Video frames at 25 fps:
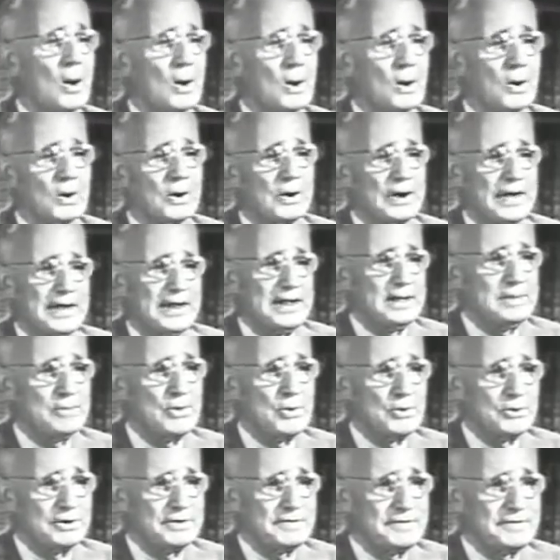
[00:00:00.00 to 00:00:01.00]
or any
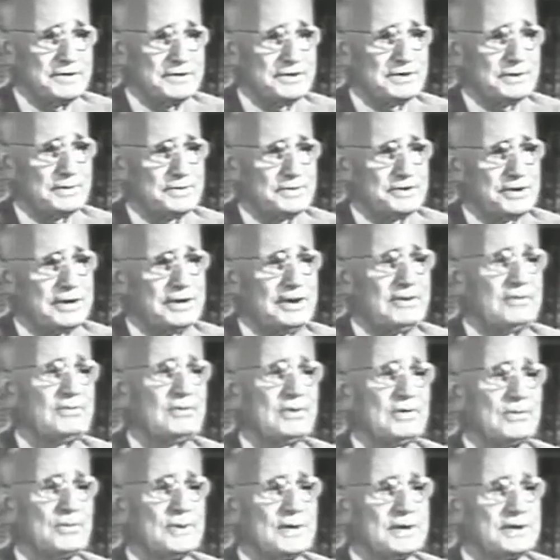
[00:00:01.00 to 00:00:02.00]
motive associated
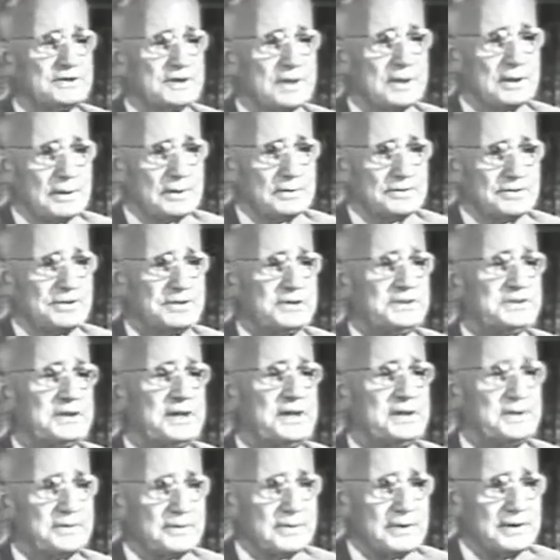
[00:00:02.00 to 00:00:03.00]
with one's
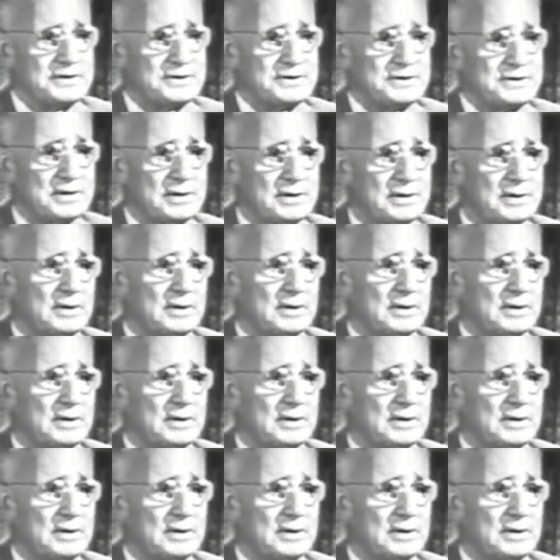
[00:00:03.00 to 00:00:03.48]
closest interests.